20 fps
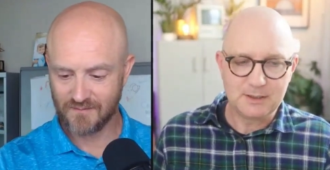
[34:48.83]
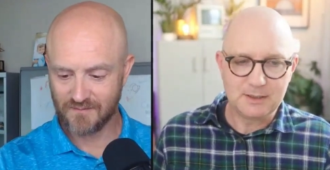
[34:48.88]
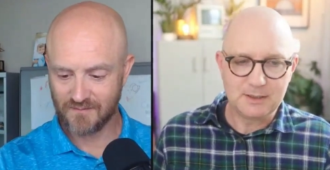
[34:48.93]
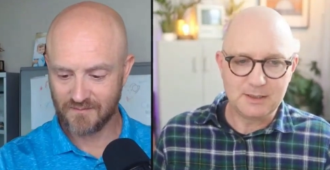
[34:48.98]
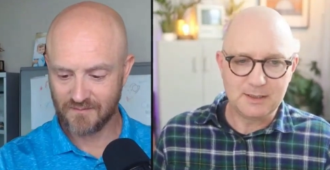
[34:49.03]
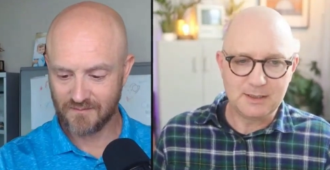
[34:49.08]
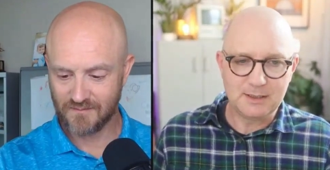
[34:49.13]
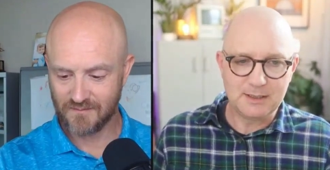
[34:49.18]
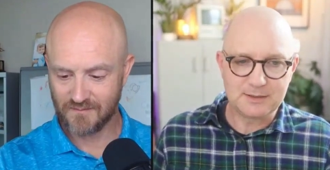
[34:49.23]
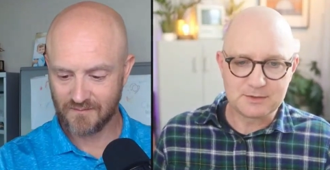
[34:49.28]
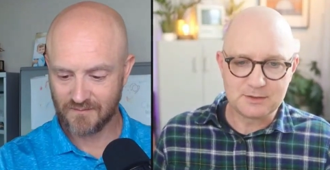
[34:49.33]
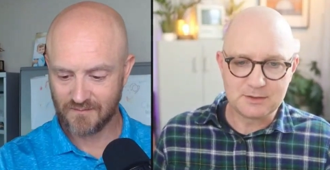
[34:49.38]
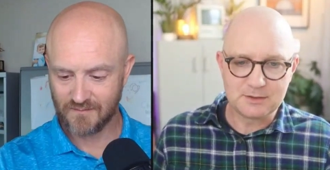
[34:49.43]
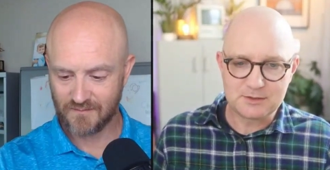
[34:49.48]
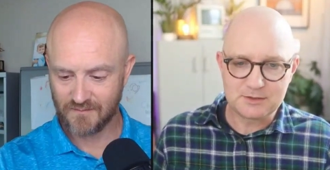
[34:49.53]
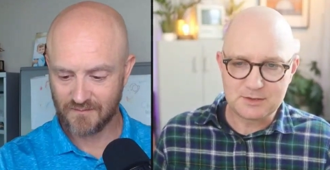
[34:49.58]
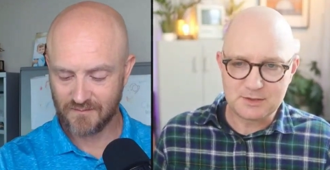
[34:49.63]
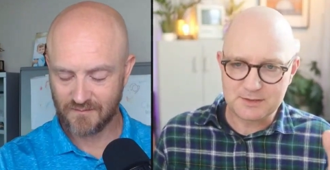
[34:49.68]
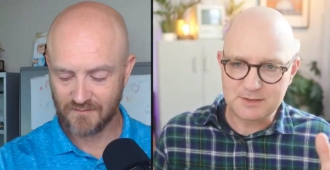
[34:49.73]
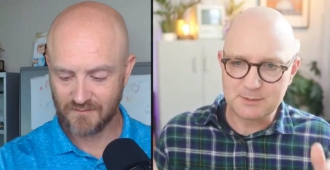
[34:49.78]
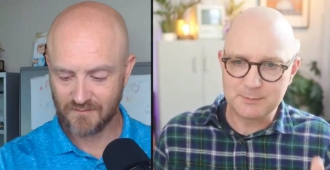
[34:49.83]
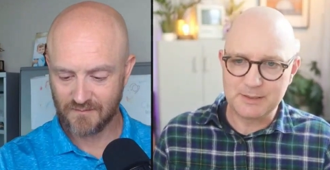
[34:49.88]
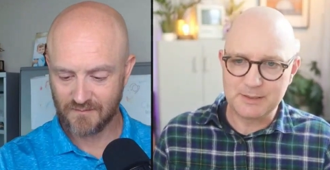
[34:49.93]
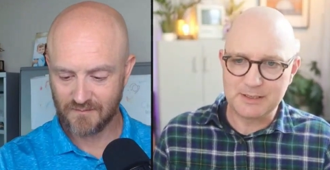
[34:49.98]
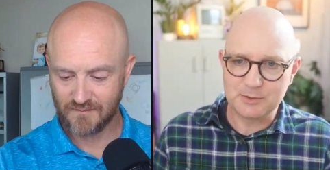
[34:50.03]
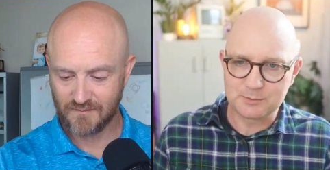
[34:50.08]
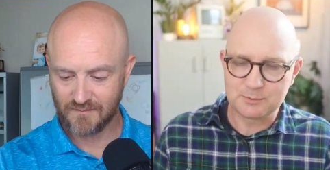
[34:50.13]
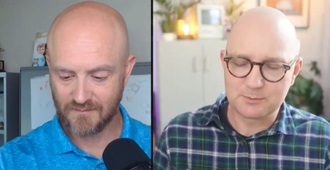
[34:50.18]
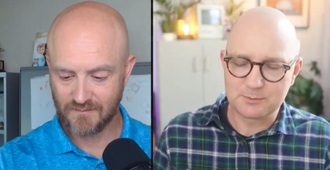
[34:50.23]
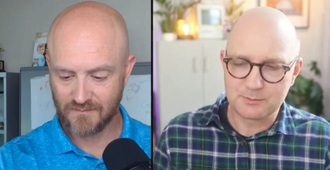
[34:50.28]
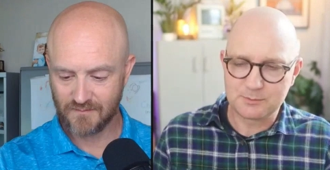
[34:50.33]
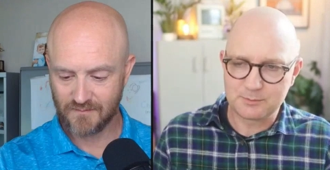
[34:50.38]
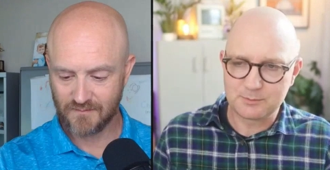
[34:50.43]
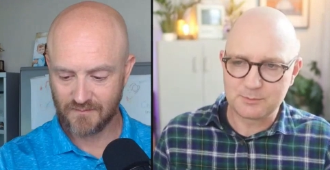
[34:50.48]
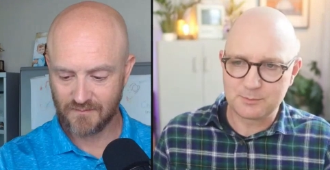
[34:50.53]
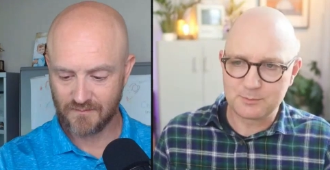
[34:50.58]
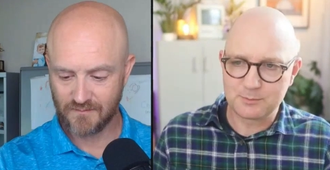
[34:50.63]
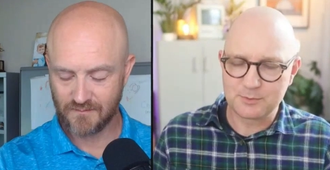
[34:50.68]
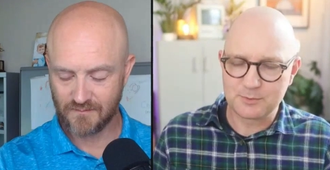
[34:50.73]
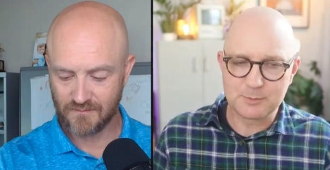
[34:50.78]
Speaker 1: it's not just about
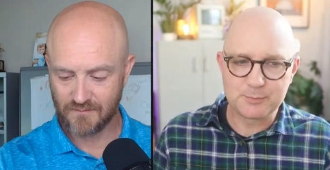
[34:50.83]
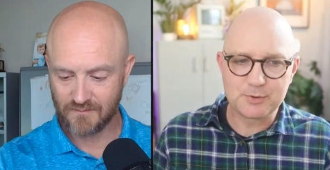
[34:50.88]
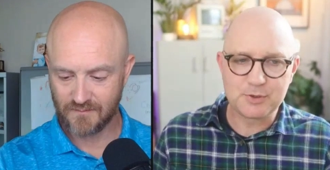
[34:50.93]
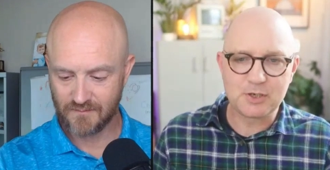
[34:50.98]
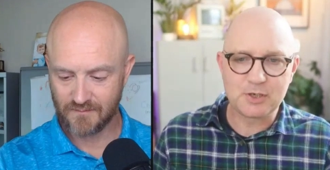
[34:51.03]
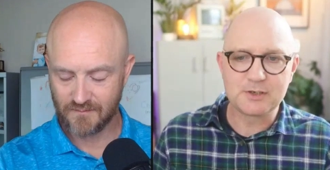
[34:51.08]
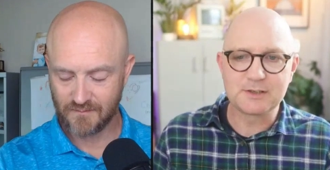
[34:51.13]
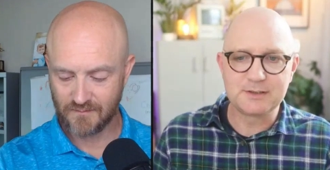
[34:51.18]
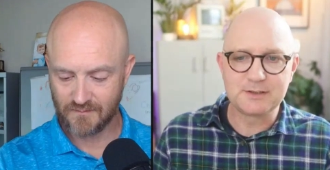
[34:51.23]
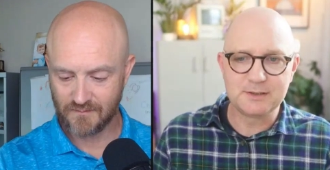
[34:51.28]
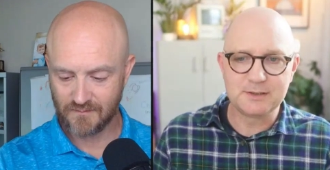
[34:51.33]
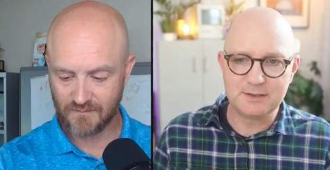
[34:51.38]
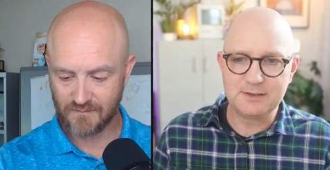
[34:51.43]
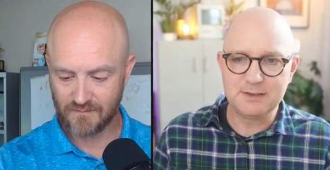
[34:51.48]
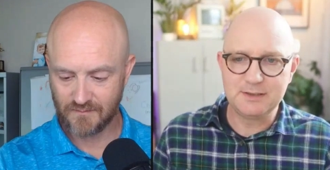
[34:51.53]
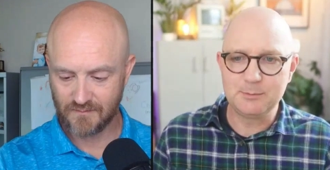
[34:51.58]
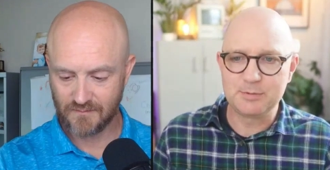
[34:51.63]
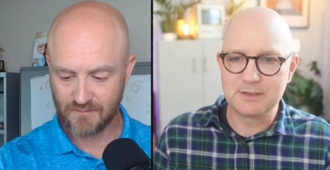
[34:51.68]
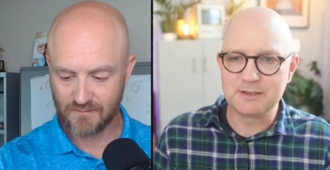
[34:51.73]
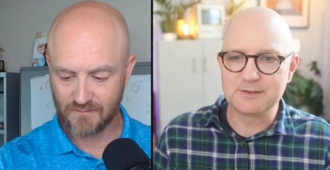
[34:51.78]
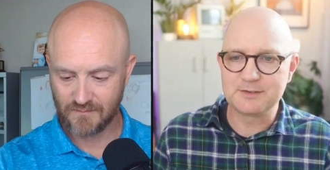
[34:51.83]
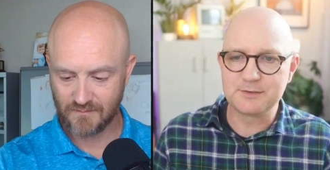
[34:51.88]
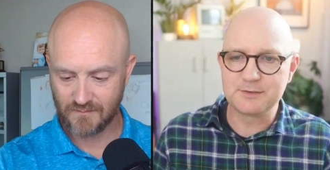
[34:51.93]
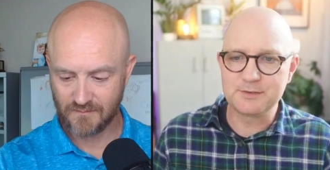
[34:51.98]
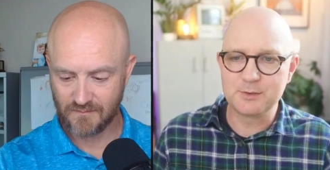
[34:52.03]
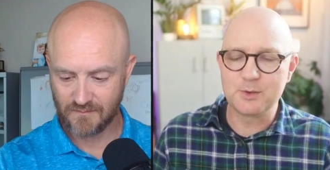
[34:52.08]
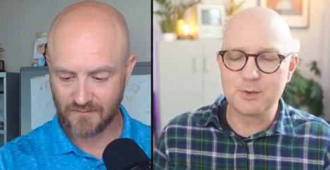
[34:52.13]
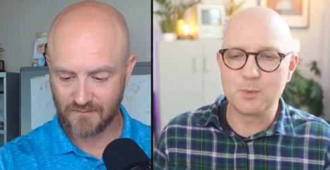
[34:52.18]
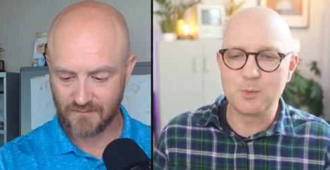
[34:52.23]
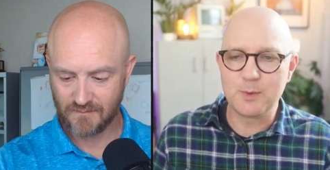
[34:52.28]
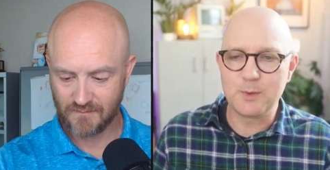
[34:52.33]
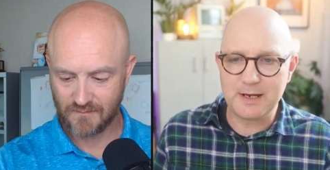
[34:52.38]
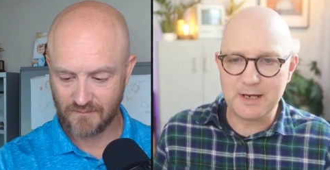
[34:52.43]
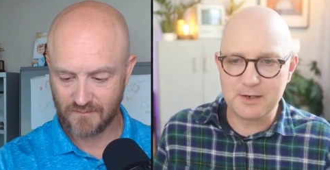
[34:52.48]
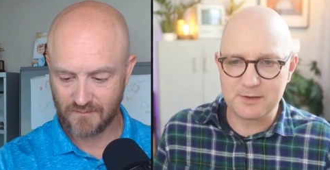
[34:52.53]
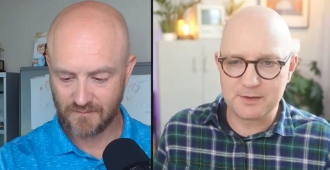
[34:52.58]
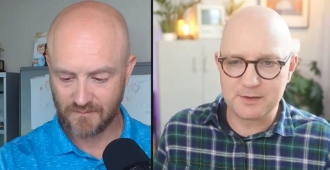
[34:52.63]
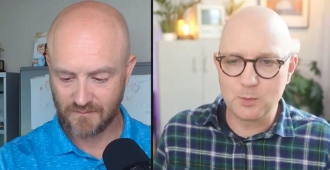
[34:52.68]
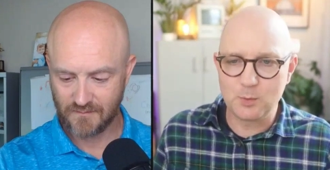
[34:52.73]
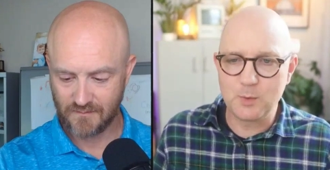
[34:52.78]
the productivity, but it's also the where
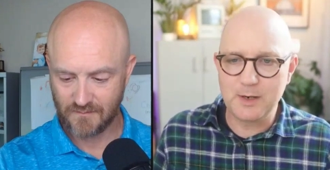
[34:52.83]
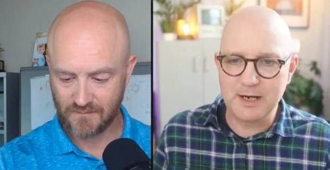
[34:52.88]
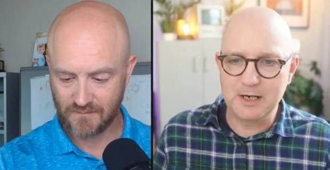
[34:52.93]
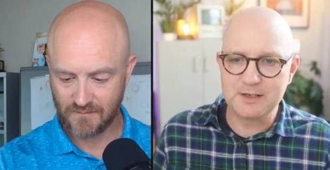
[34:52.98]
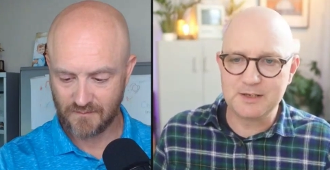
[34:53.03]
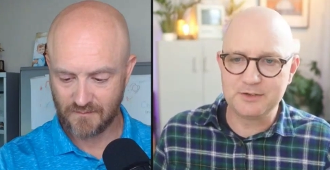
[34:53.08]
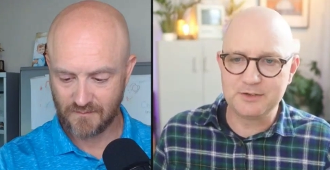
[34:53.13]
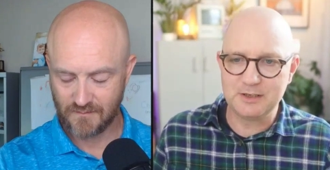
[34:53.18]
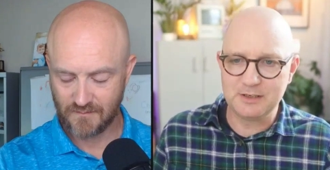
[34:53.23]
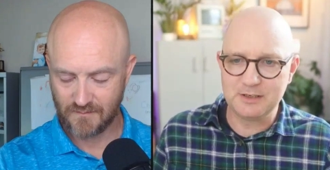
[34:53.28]
the awareness and the